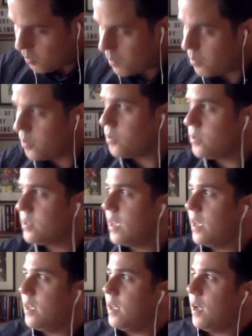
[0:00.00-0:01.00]
would you
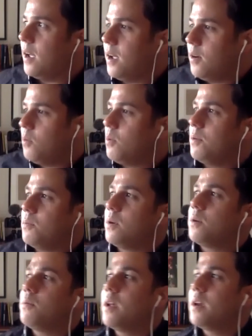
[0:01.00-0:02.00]
say, I know we've
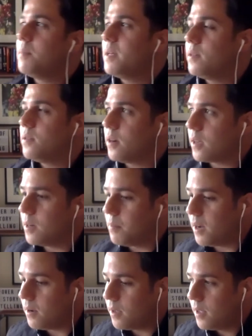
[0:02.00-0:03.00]
already been talking
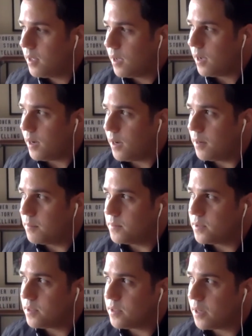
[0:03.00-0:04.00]
about
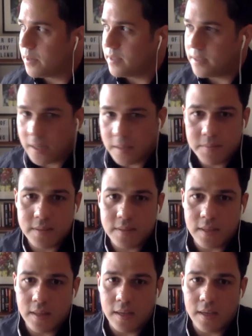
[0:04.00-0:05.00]
sharing tips
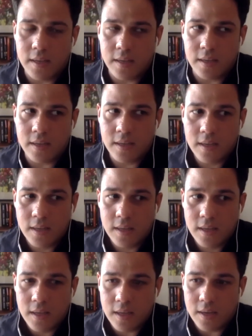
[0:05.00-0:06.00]
and
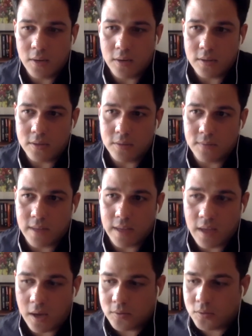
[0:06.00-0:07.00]
knowledge of
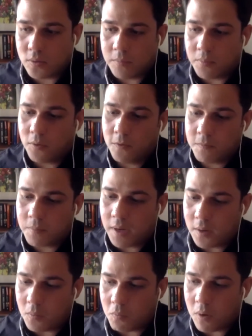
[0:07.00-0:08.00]
like how to improve,
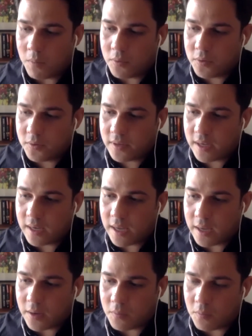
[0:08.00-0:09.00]
but what would you say,
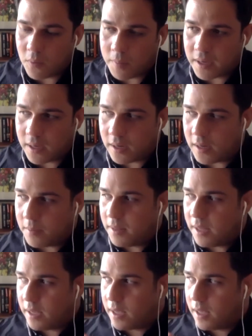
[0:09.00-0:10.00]
like wrapping it up, like